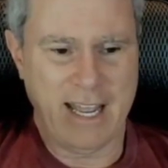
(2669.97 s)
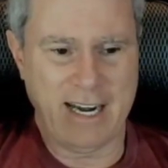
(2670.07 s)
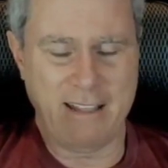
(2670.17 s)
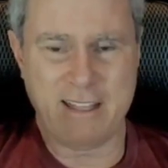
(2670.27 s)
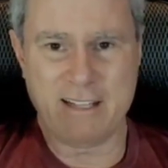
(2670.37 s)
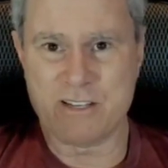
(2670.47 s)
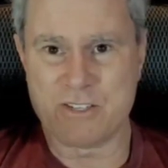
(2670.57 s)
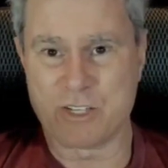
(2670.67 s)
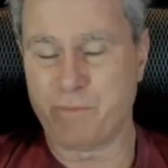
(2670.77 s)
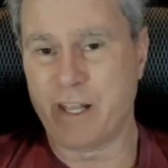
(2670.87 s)
I think this
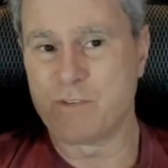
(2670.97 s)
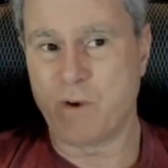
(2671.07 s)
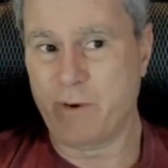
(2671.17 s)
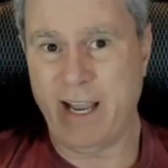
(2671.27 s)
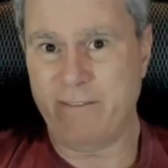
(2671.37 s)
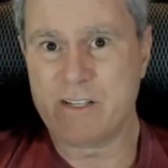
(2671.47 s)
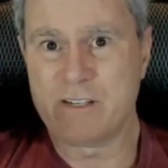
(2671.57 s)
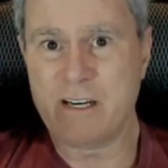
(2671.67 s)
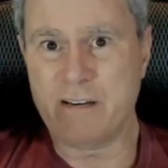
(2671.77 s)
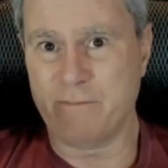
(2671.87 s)
explains why we haven't
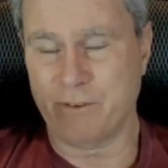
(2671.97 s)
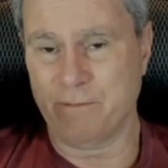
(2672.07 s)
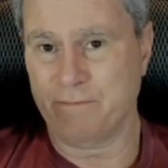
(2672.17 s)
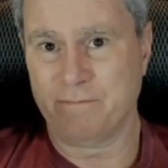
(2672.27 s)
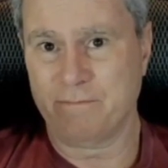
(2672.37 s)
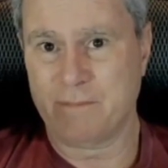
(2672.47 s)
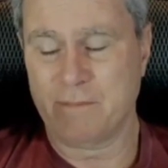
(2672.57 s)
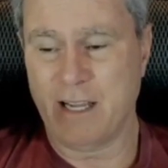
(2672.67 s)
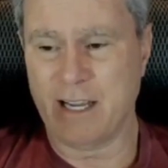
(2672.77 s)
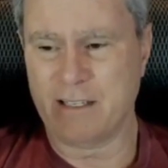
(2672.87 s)
seen him for
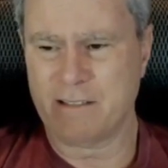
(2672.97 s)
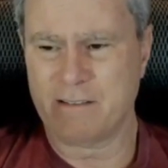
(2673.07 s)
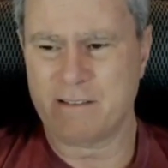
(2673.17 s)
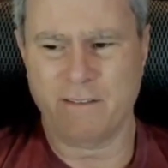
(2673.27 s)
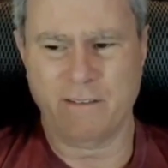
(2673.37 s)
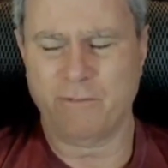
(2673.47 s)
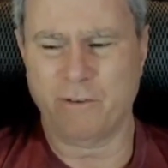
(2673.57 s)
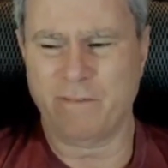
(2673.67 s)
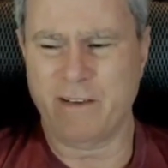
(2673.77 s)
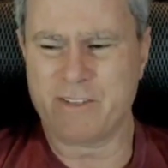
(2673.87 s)

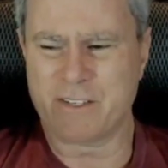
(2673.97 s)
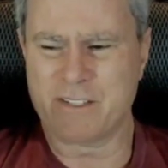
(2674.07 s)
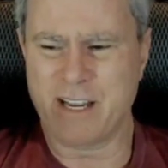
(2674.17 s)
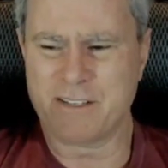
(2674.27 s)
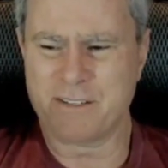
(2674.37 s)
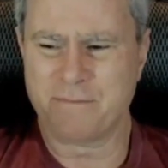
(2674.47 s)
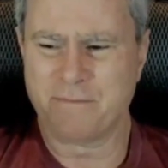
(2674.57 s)
4, 5, 6 days.